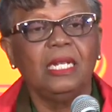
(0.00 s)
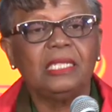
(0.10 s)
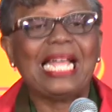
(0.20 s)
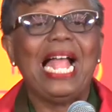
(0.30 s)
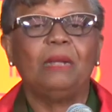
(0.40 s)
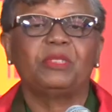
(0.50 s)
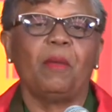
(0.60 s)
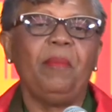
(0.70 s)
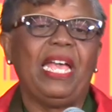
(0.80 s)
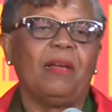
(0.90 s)
to help
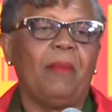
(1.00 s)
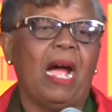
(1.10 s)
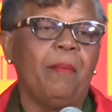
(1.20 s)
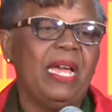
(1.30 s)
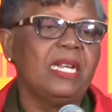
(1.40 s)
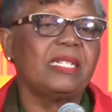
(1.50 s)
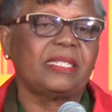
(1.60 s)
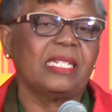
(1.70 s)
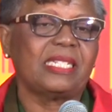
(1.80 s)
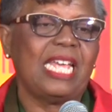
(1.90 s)
to make Barbados
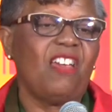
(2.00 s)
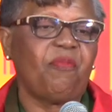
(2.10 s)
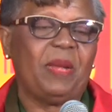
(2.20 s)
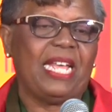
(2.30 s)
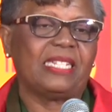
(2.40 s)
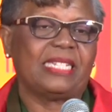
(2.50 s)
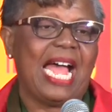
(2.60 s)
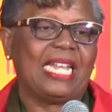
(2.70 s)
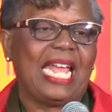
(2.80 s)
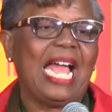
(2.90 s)
the safe place
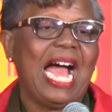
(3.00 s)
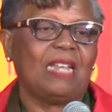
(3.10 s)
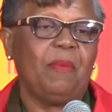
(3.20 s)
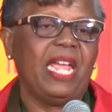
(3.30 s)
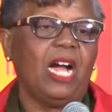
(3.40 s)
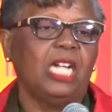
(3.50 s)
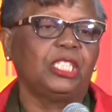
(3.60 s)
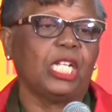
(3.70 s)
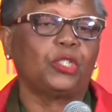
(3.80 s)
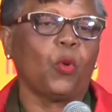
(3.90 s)
that it had been
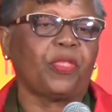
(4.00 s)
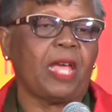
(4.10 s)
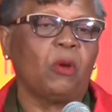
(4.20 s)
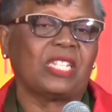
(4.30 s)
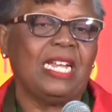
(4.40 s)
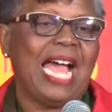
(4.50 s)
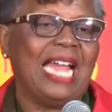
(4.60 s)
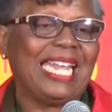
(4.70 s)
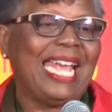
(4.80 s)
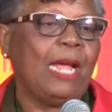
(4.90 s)
until
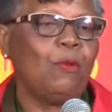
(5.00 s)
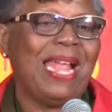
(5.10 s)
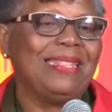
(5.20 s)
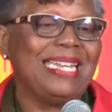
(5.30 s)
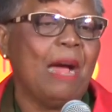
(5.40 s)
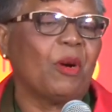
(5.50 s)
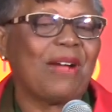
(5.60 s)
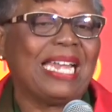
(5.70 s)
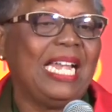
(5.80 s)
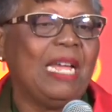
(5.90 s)
2008, when the
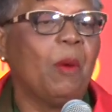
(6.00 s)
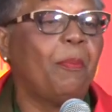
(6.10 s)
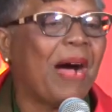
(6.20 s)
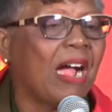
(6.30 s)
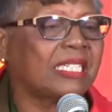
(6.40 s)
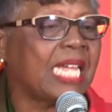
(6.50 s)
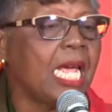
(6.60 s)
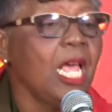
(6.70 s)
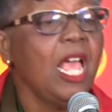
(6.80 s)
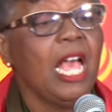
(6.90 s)
Democratic Labour
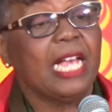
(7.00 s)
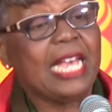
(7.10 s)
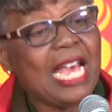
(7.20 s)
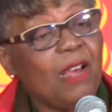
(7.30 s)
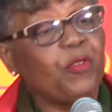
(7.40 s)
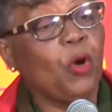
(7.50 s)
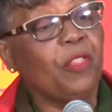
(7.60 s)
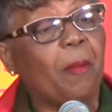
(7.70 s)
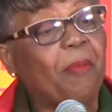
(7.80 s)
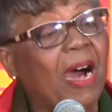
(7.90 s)
Party gave you
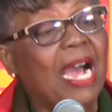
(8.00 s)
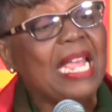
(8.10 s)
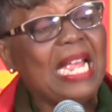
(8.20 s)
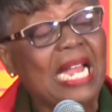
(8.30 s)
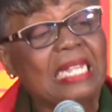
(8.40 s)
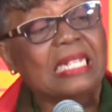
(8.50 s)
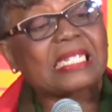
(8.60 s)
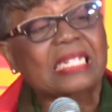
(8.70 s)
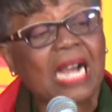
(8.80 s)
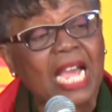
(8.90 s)
the pie in the
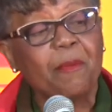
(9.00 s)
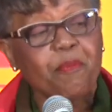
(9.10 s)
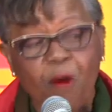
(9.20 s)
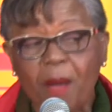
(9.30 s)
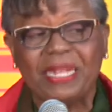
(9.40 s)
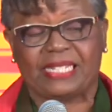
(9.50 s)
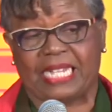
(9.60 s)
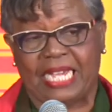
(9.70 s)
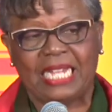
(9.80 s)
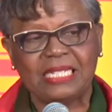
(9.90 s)
sky
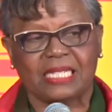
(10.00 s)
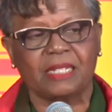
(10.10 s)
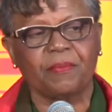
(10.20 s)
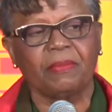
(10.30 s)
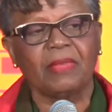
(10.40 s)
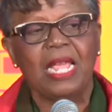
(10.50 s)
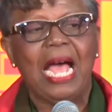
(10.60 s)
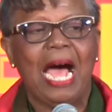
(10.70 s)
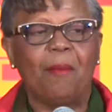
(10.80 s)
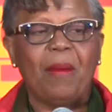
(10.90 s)
promises,
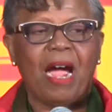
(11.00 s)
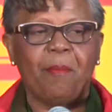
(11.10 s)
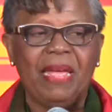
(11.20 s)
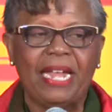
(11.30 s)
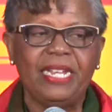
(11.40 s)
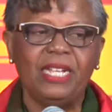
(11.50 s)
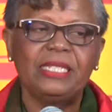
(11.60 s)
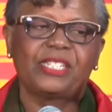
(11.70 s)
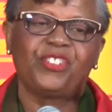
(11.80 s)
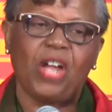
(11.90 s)
and
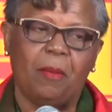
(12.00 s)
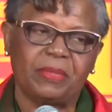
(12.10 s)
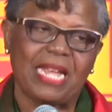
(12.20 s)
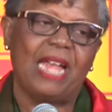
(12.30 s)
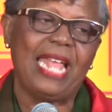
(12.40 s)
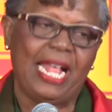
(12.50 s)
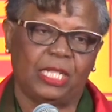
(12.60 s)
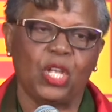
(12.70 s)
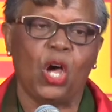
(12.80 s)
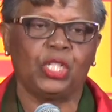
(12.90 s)
Barbadians jumped and
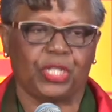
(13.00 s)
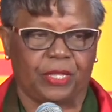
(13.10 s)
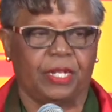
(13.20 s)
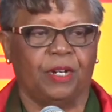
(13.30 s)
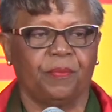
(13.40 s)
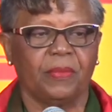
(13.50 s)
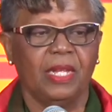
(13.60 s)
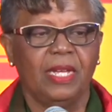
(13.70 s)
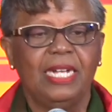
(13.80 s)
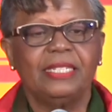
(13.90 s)
held on to them.
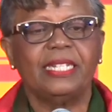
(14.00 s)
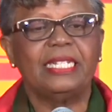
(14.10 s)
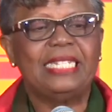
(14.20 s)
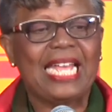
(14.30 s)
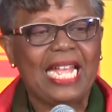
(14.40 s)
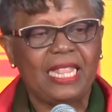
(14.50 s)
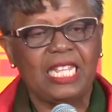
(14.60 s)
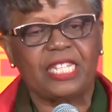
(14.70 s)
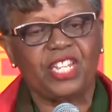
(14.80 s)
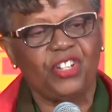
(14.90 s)
Today, the